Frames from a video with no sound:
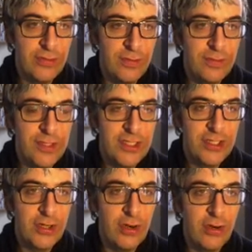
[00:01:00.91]
publish
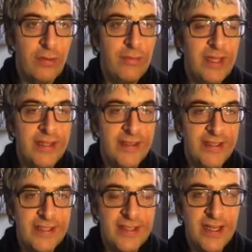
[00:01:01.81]
our
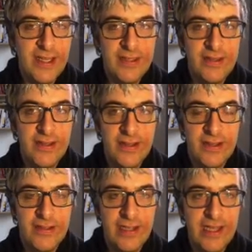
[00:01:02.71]
metadata in
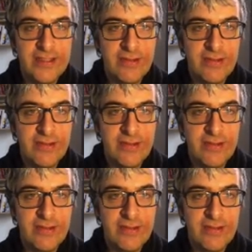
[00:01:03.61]
the last